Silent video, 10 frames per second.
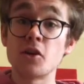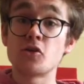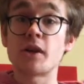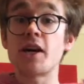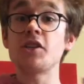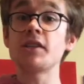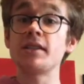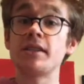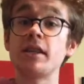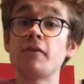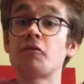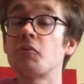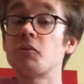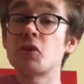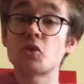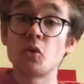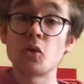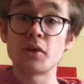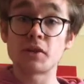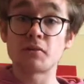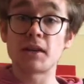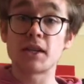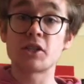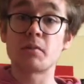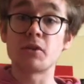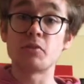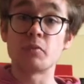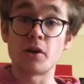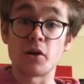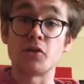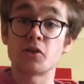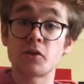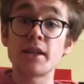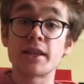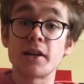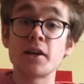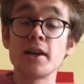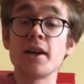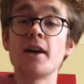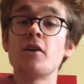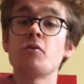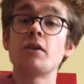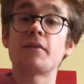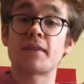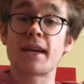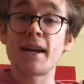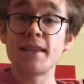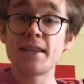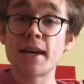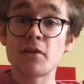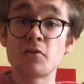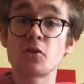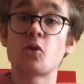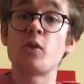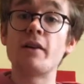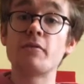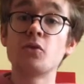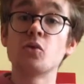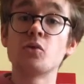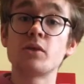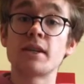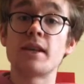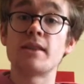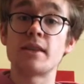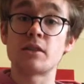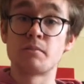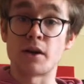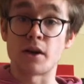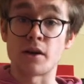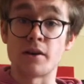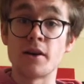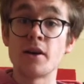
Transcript: So as you can see from the score that's flashed up on the screen there, we have tied together the quaver notes in this bar.